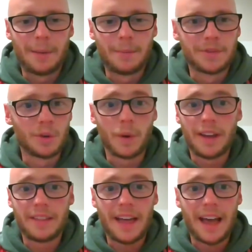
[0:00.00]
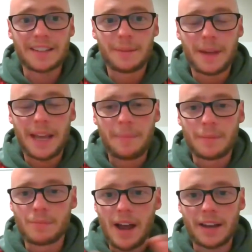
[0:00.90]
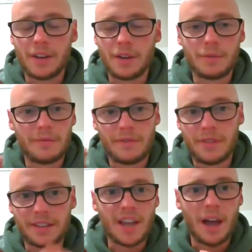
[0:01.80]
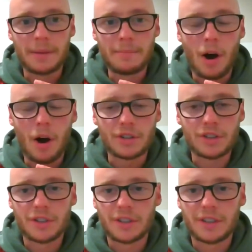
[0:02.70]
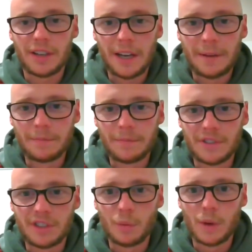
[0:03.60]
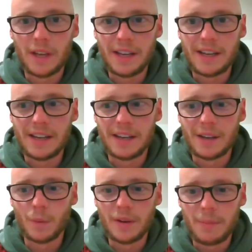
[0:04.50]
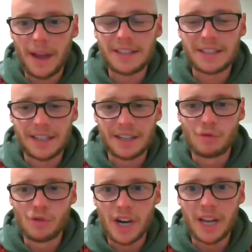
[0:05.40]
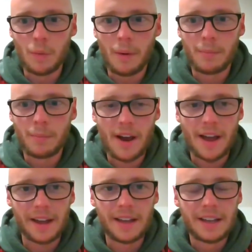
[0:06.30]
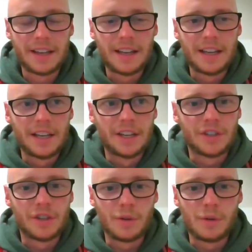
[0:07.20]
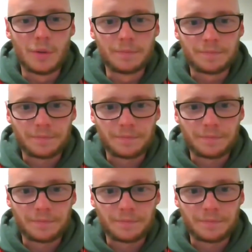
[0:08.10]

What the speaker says: So that's going to be happening brand new this coming March. So we basically really want prayer to,